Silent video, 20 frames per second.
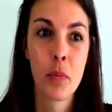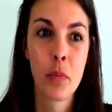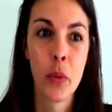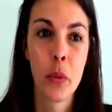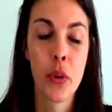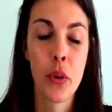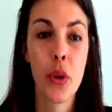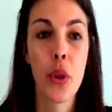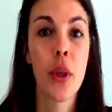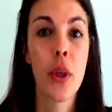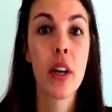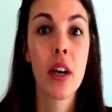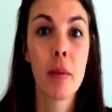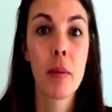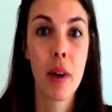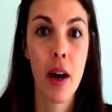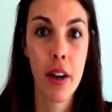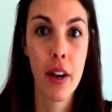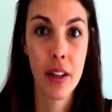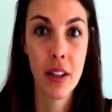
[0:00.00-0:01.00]
when you think
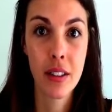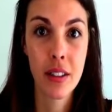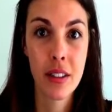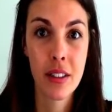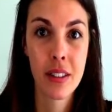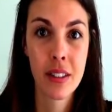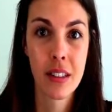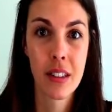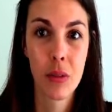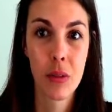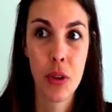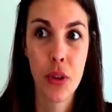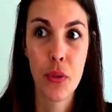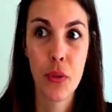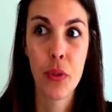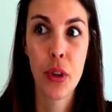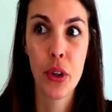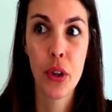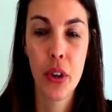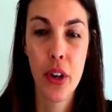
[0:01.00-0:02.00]
about it, when you
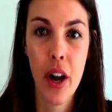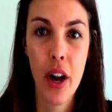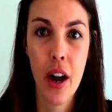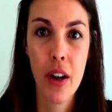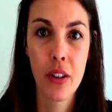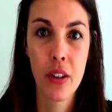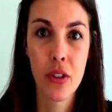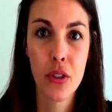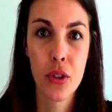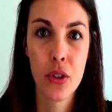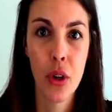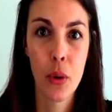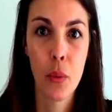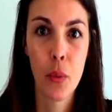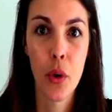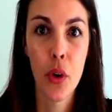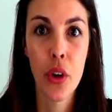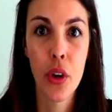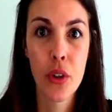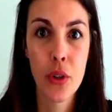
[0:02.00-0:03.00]
figure it out and you start
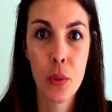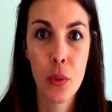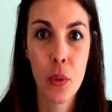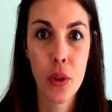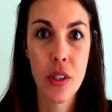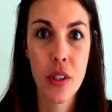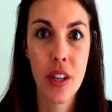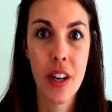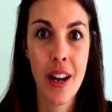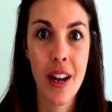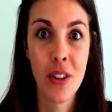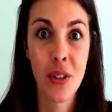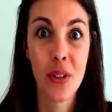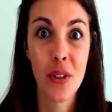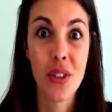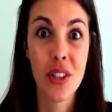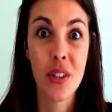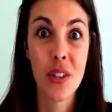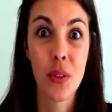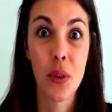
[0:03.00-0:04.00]
working towards it, and you'll
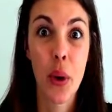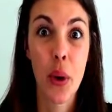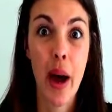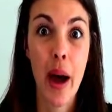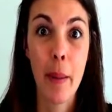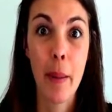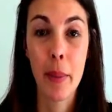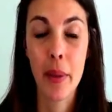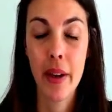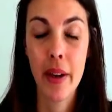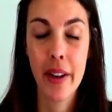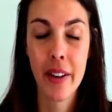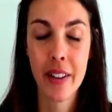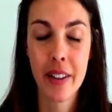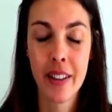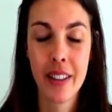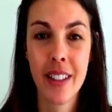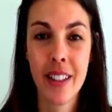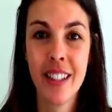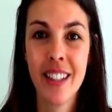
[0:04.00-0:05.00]
just feel happy.
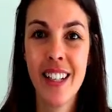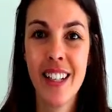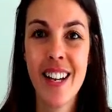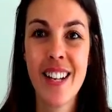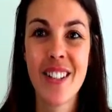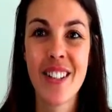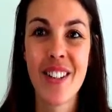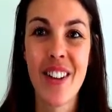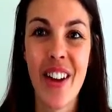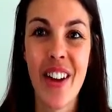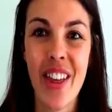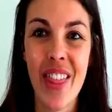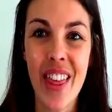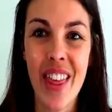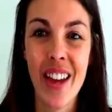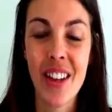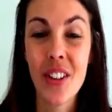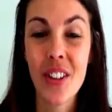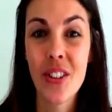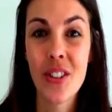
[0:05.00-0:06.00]
So
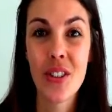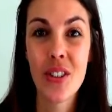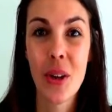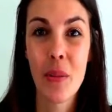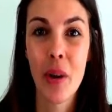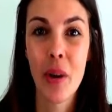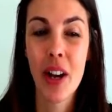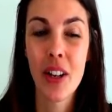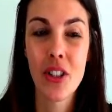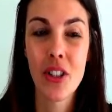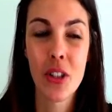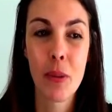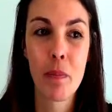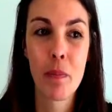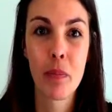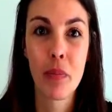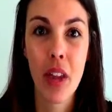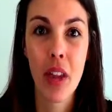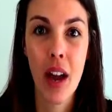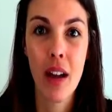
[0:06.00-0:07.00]
thank you so much.
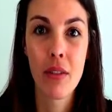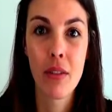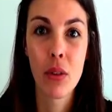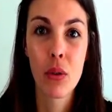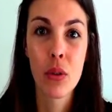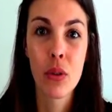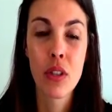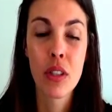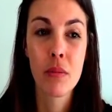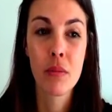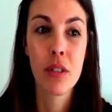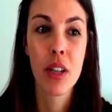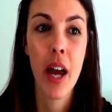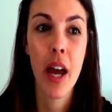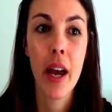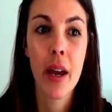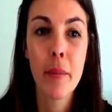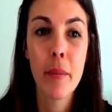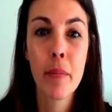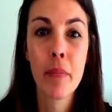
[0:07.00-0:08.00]
Have an awesome
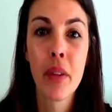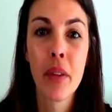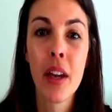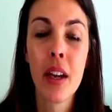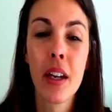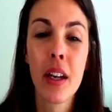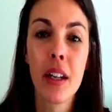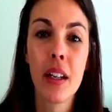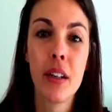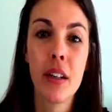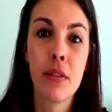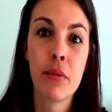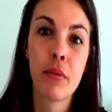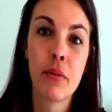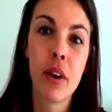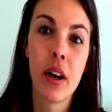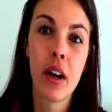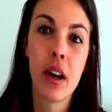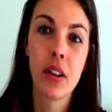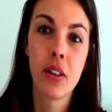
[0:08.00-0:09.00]
day. If
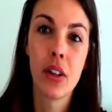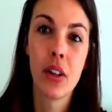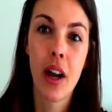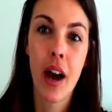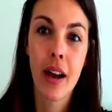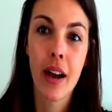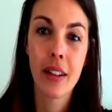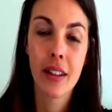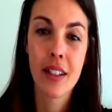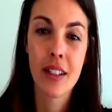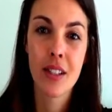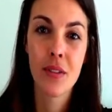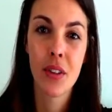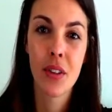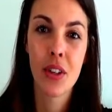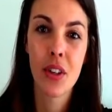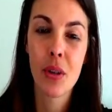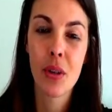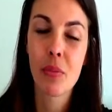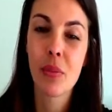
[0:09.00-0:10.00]
you like this
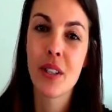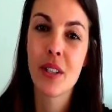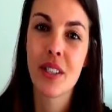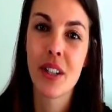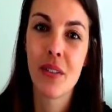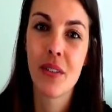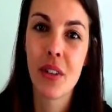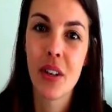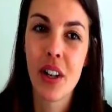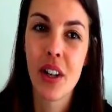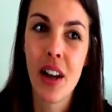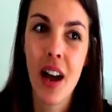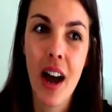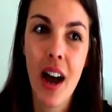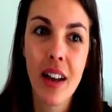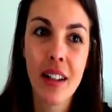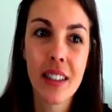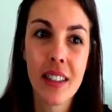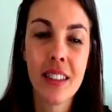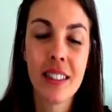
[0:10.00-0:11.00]
video, please give it a
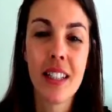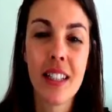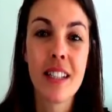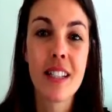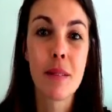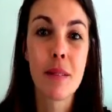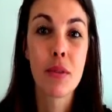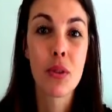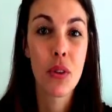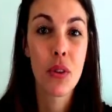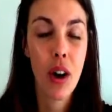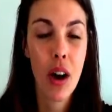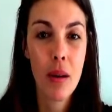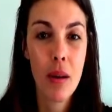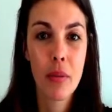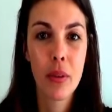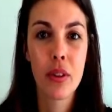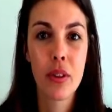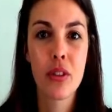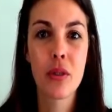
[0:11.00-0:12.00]
like and
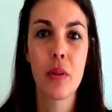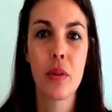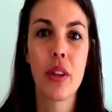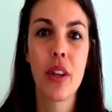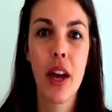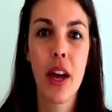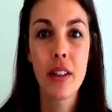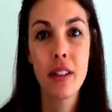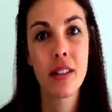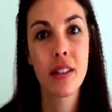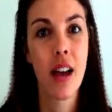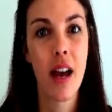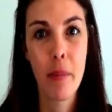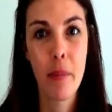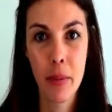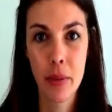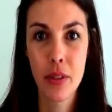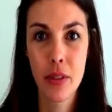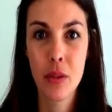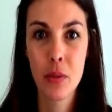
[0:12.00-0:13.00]
subscribe, because when that
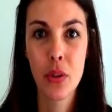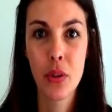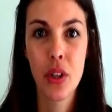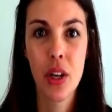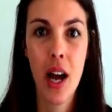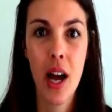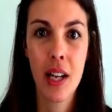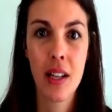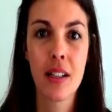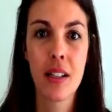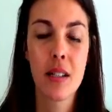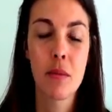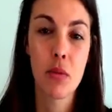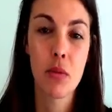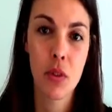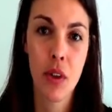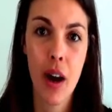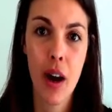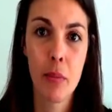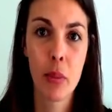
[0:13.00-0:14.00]
happens, when you like and
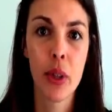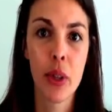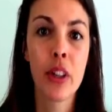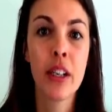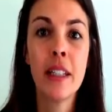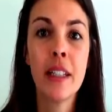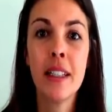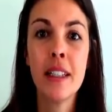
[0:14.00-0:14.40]
subscribe it,